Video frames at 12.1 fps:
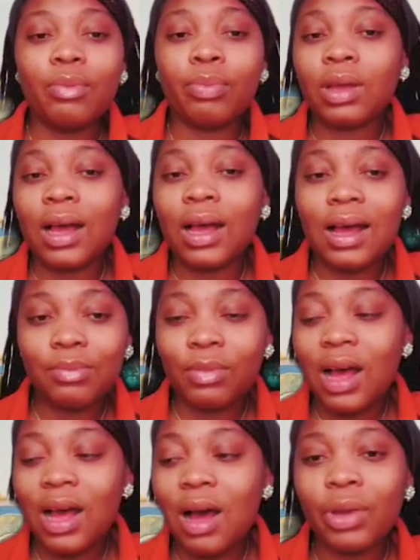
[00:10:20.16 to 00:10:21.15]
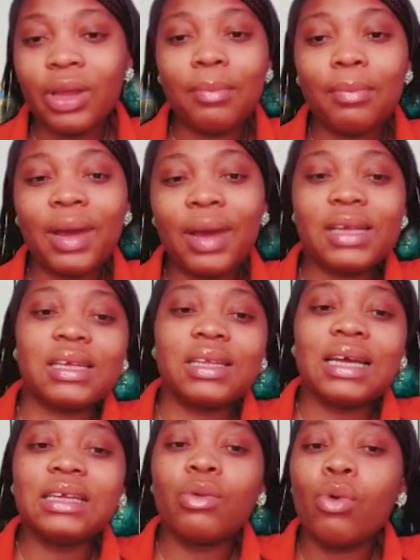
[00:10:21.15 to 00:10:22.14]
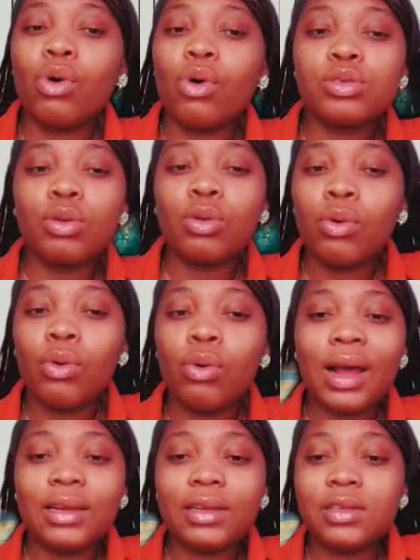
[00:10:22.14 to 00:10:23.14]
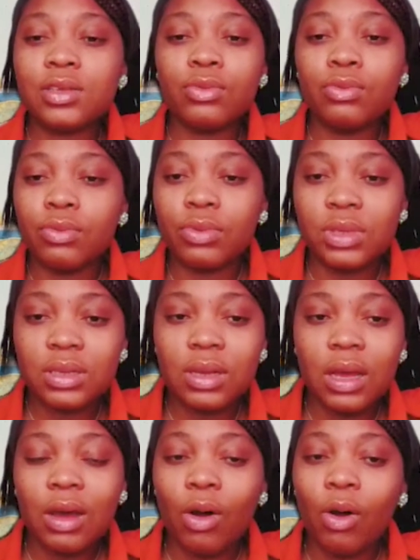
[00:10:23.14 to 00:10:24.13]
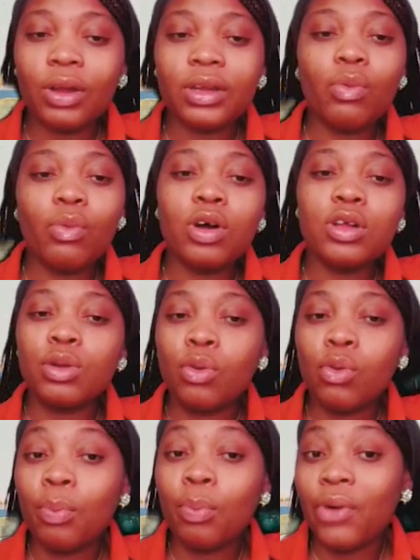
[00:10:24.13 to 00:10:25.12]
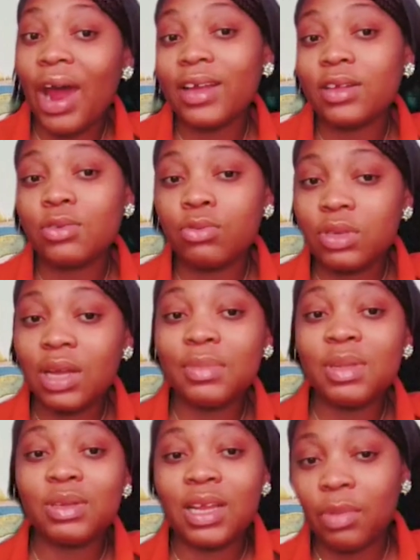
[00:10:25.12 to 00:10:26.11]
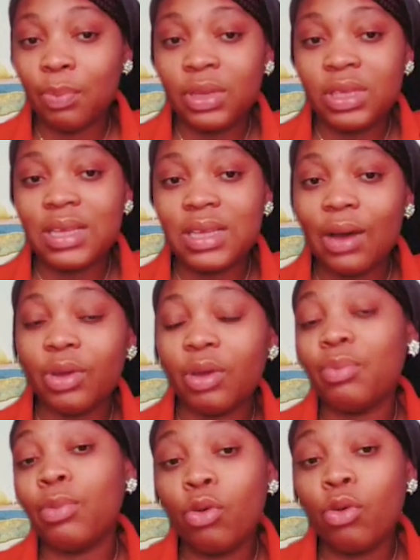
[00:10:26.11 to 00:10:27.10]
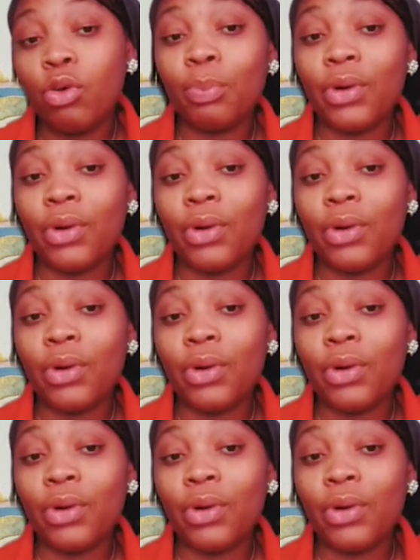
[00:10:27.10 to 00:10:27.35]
come with a mindset that they want low quality goods or they want low price goods. Let me put it that way, low price